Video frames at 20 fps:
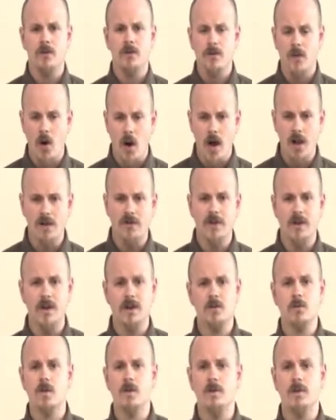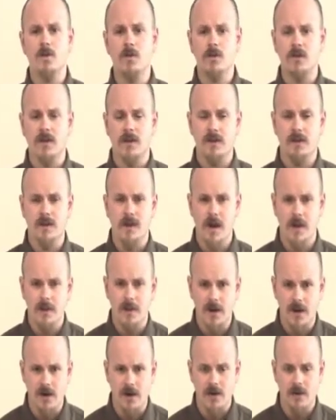For all of these, we would use
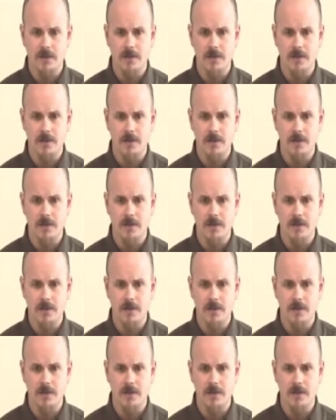saber.